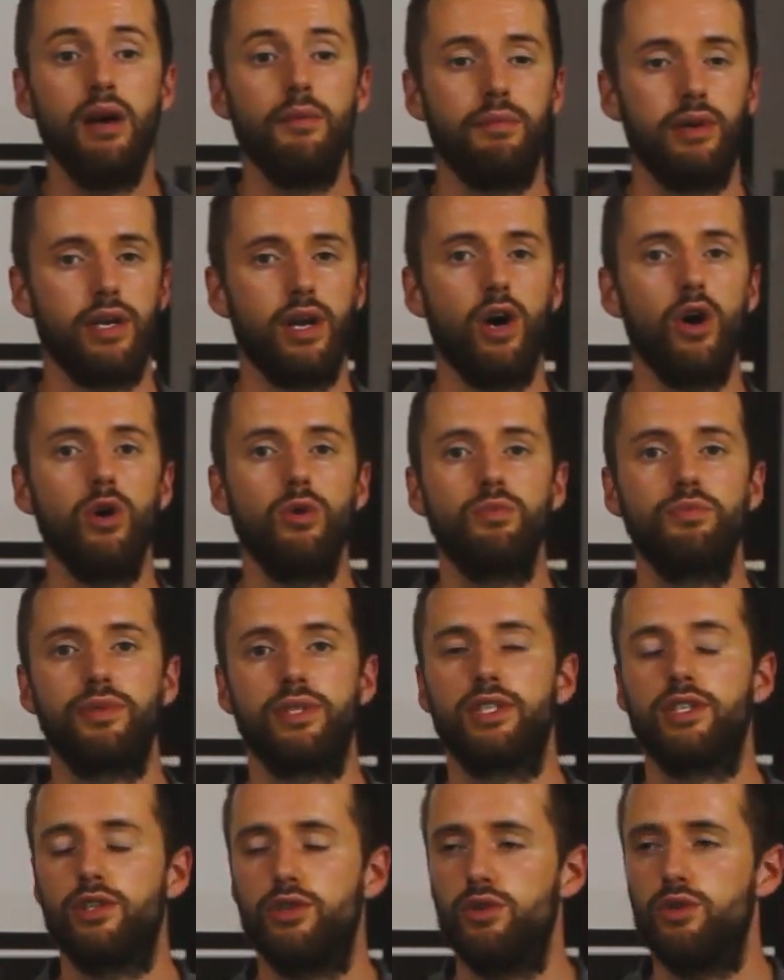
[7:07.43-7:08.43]
but
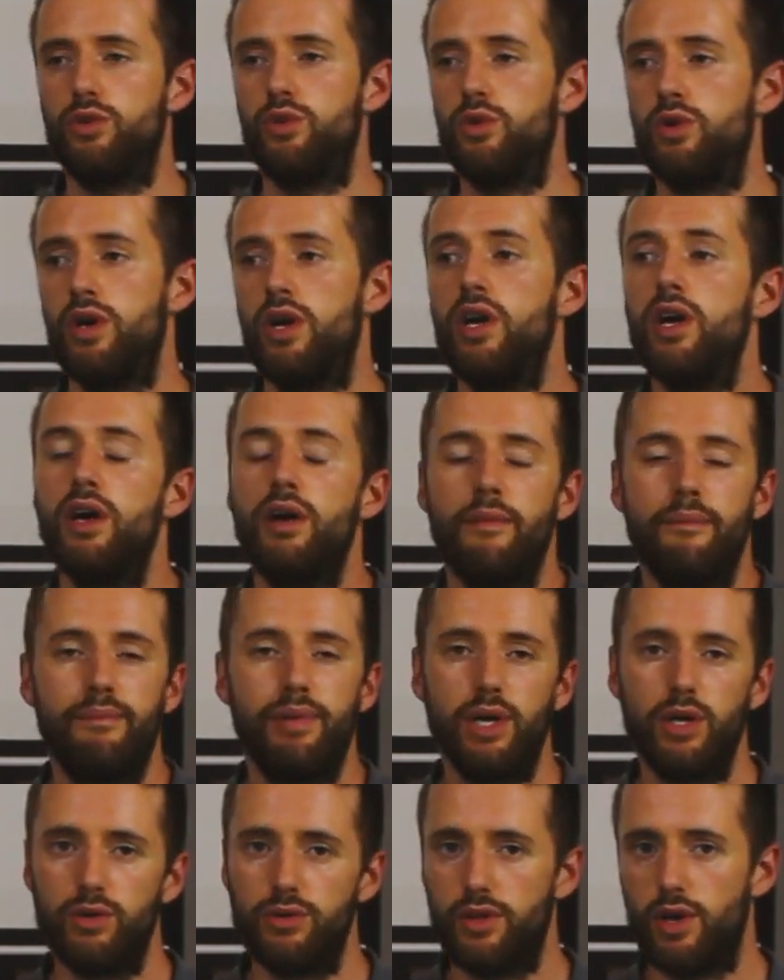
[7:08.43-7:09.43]
hopes to
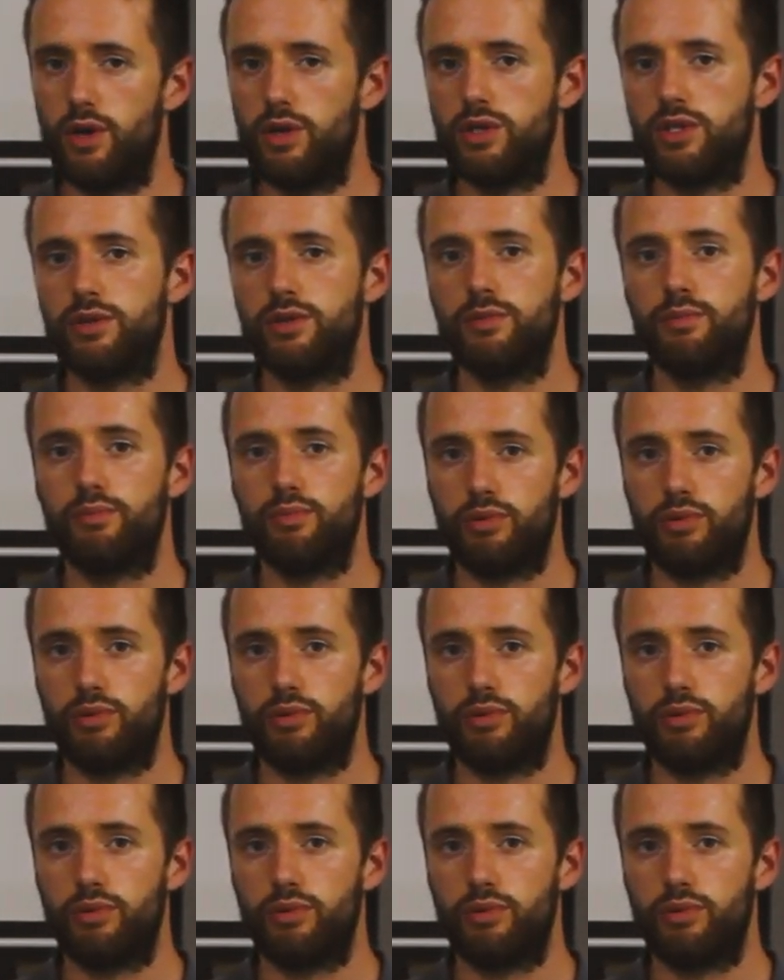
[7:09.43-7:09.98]
build those